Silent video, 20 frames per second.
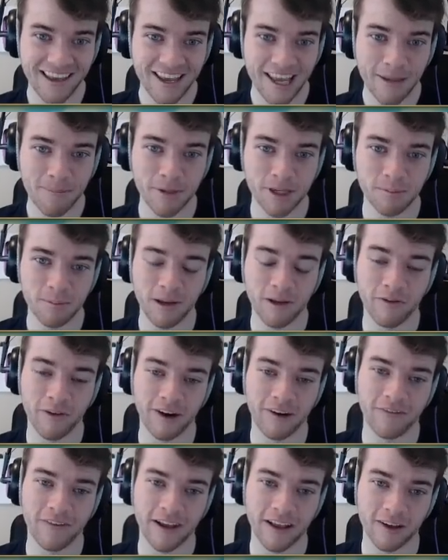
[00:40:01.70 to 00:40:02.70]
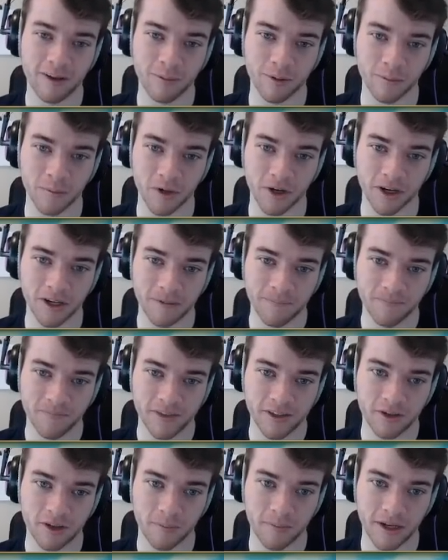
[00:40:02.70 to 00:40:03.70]
It must be a very valuable book,
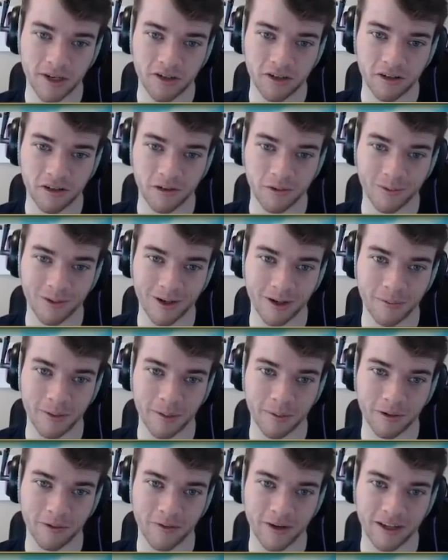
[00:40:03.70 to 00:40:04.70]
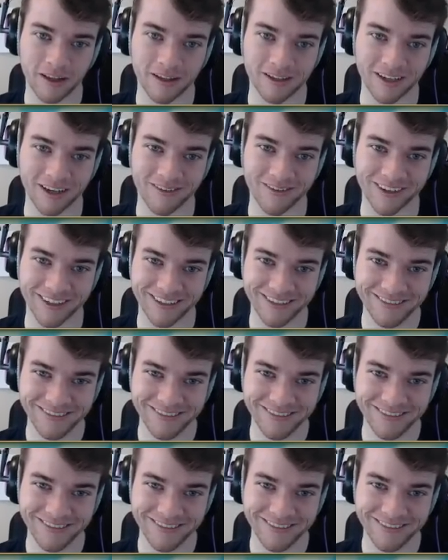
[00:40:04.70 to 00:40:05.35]
so I'm not sure where I'd be able to find this kind of a...